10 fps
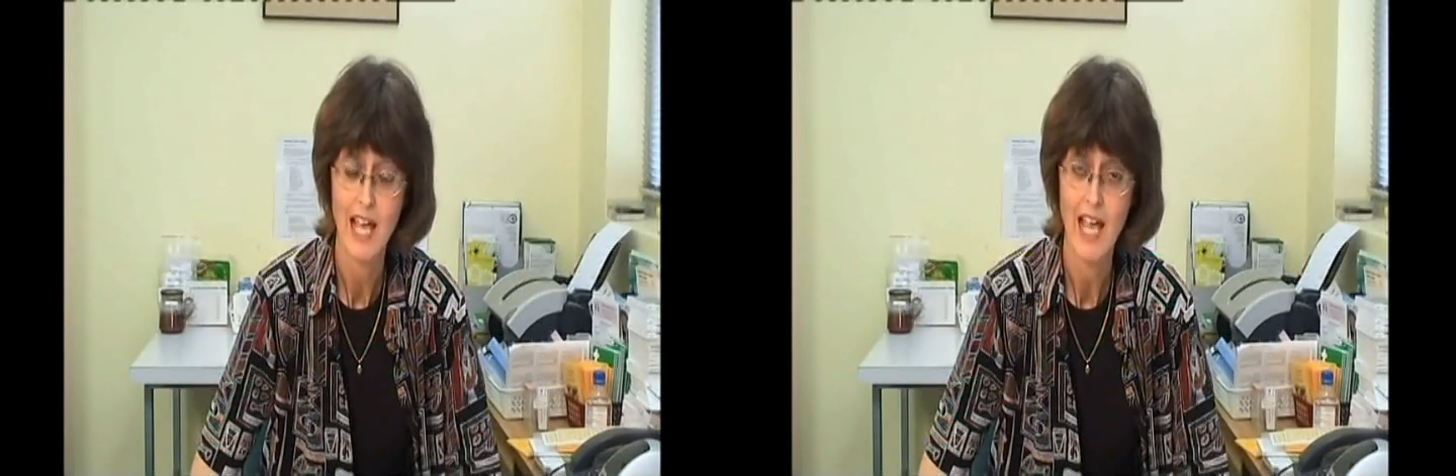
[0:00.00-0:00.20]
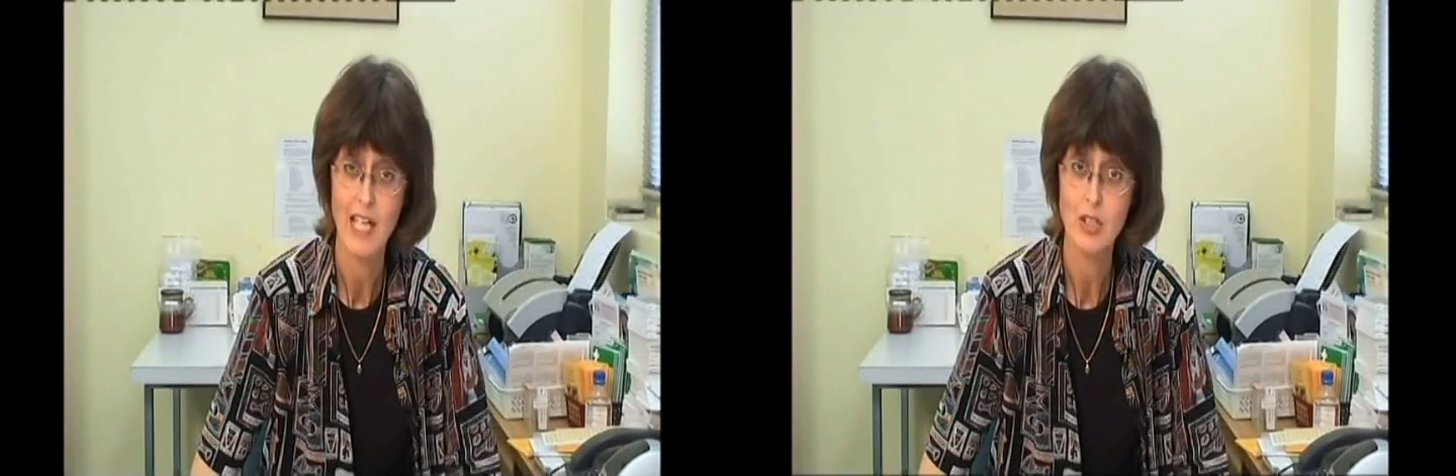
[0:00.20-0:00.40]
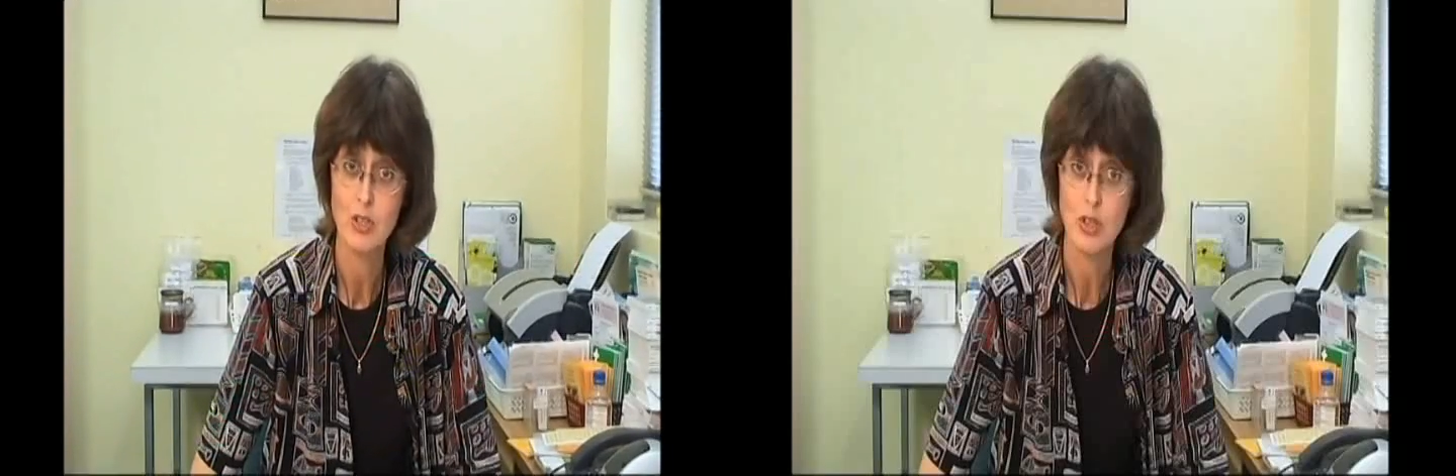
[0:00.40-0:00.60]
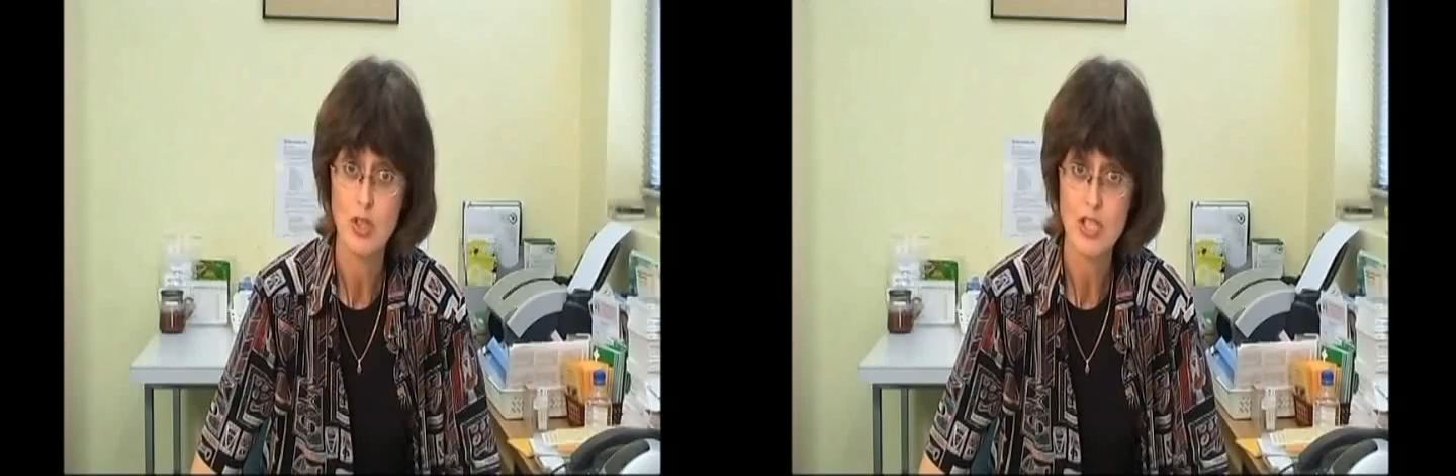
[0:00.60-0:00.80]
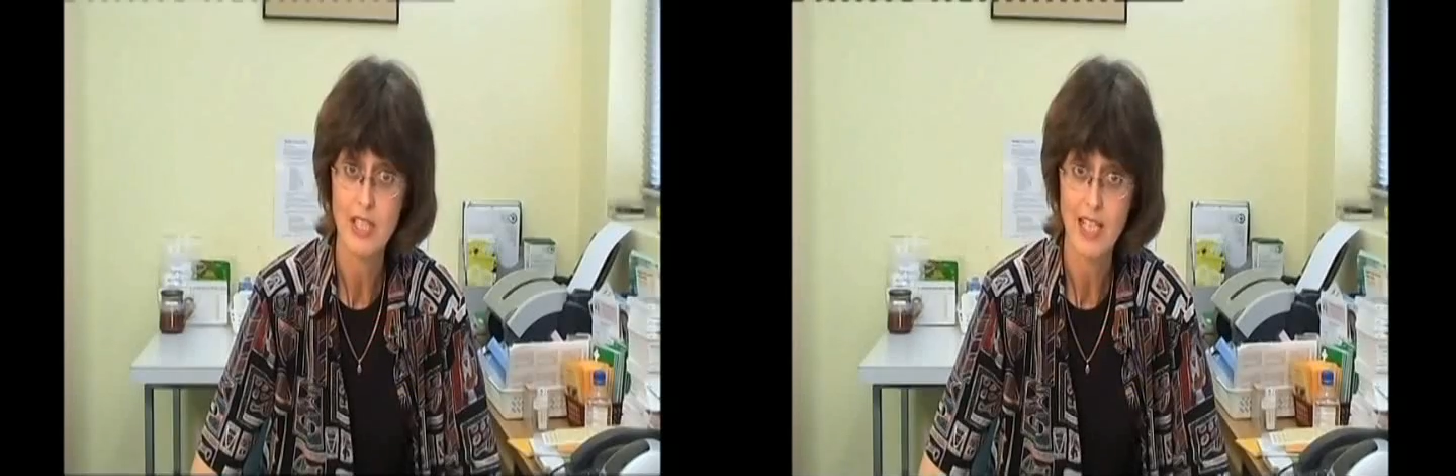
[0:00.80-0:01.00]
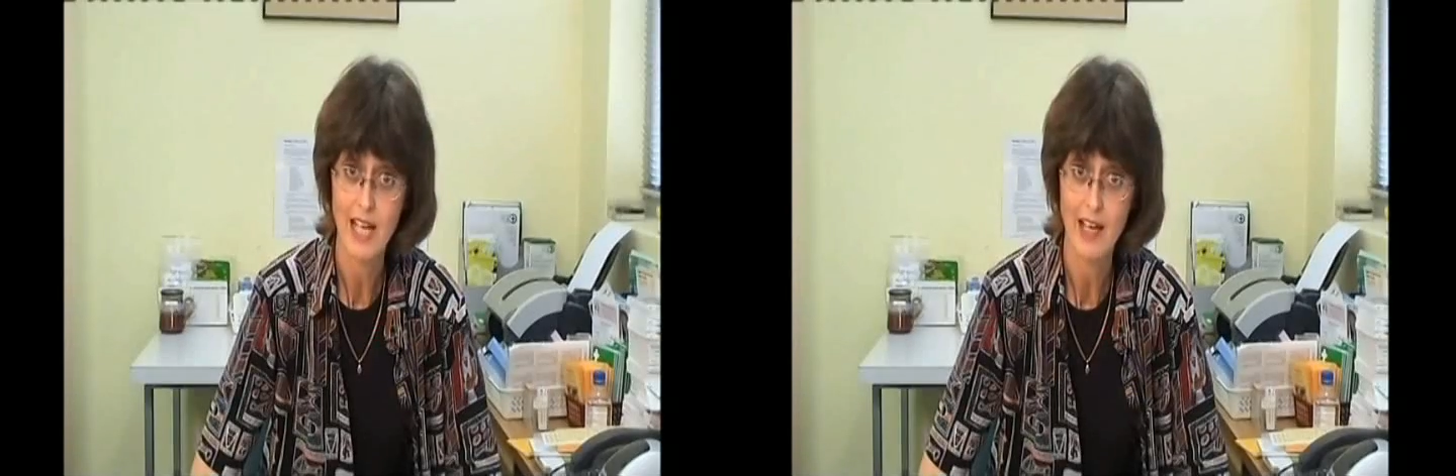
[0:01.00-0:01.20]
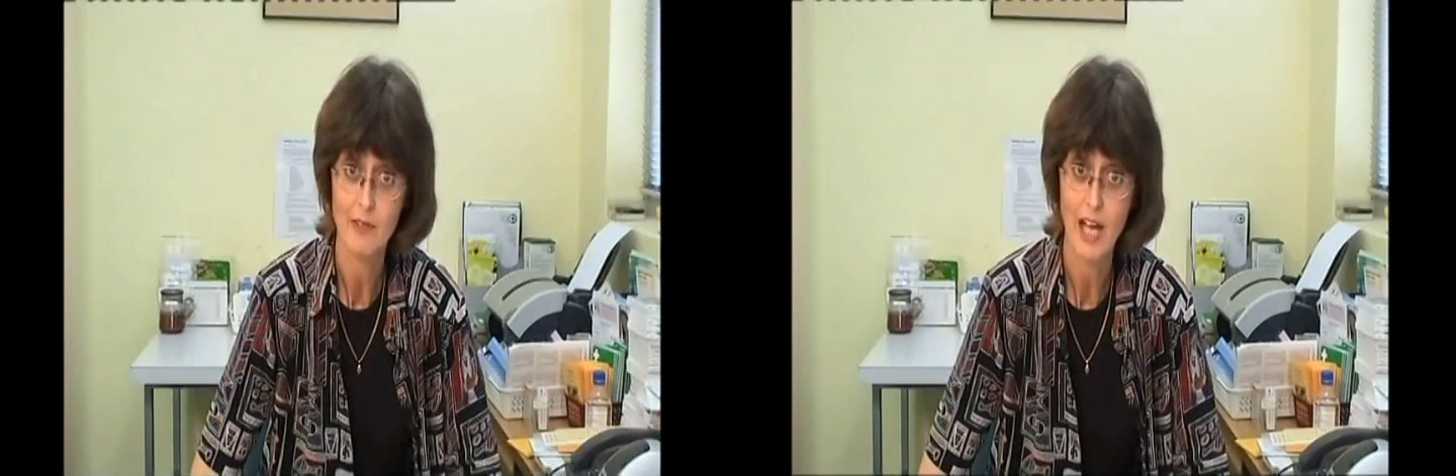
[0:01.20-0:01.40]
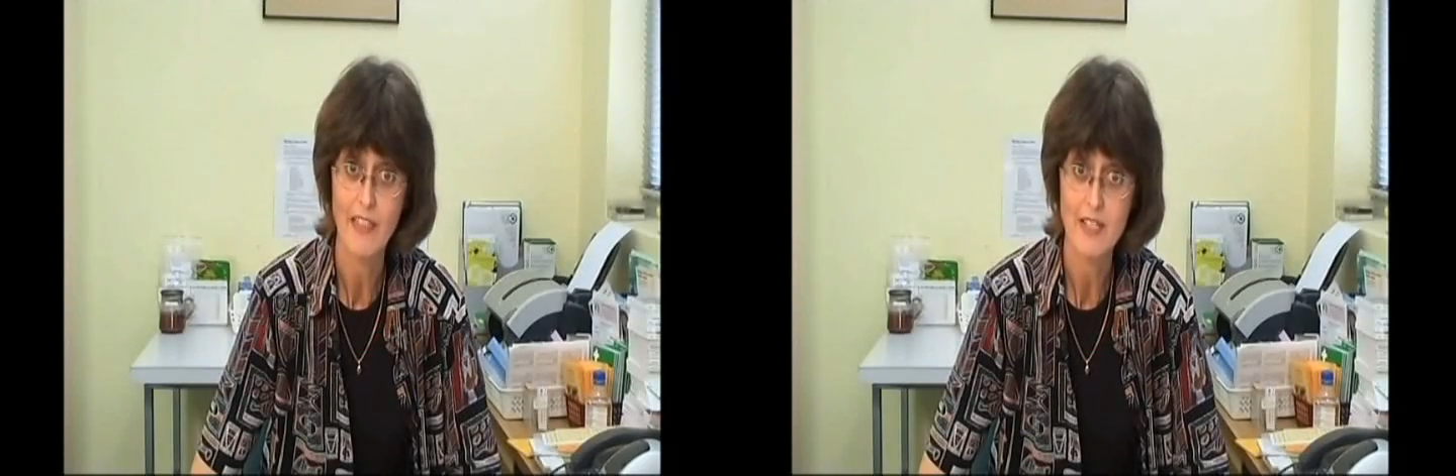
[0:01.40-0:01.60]
and you usually
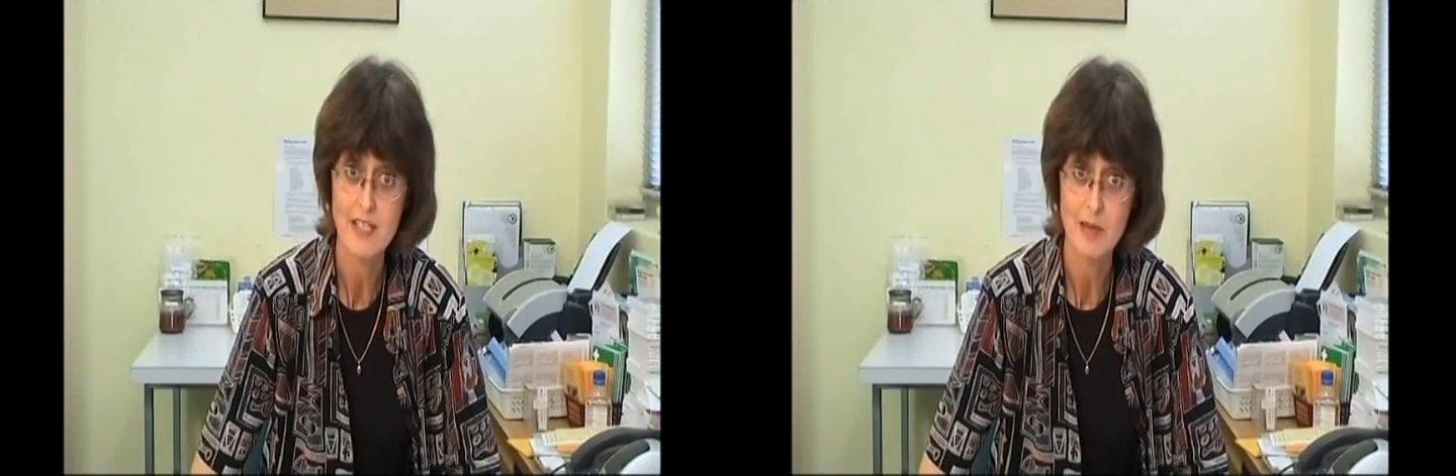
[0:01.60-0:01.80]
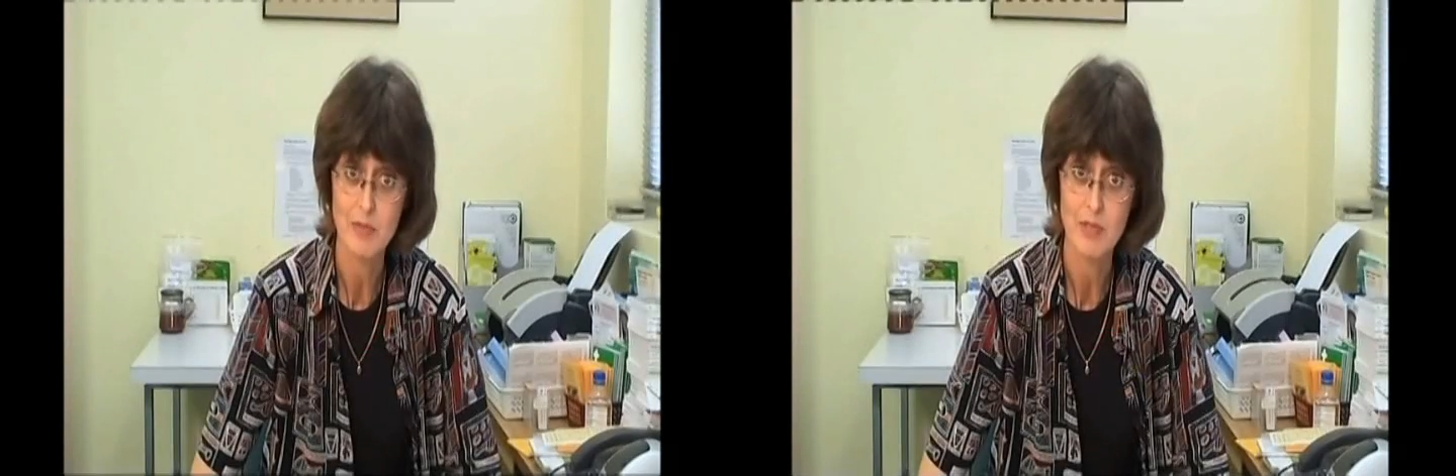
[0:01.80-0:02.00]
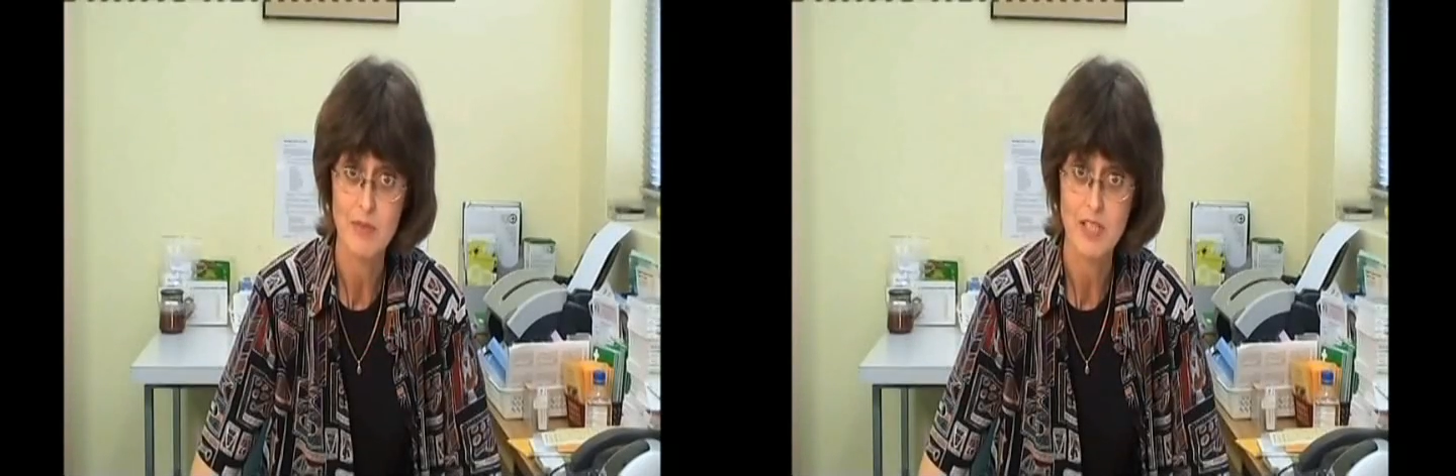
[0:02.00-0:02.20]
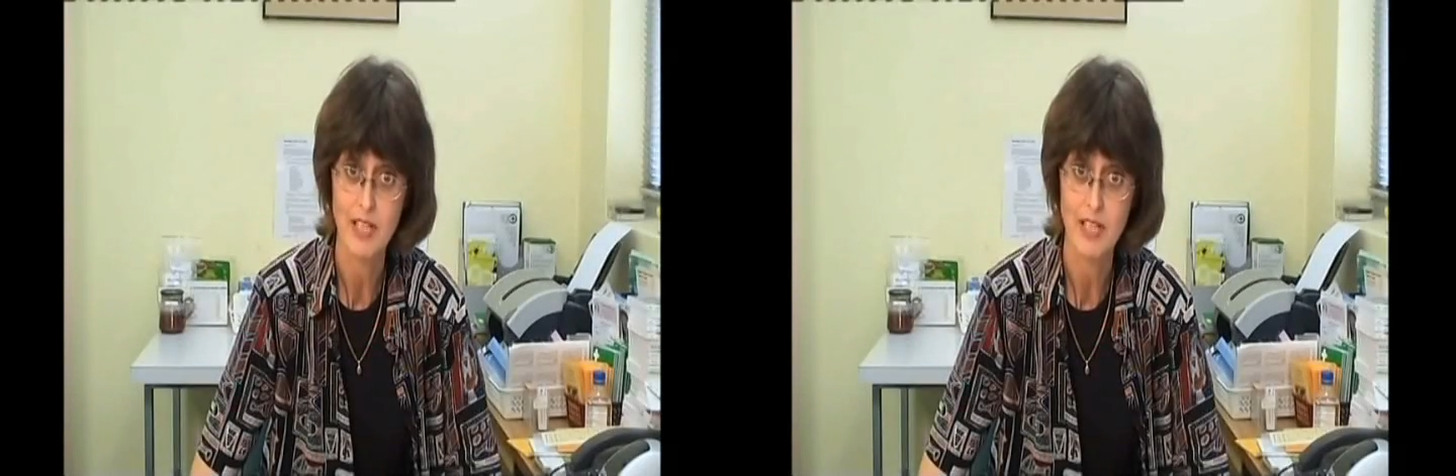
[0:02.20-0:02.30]
have other symptoms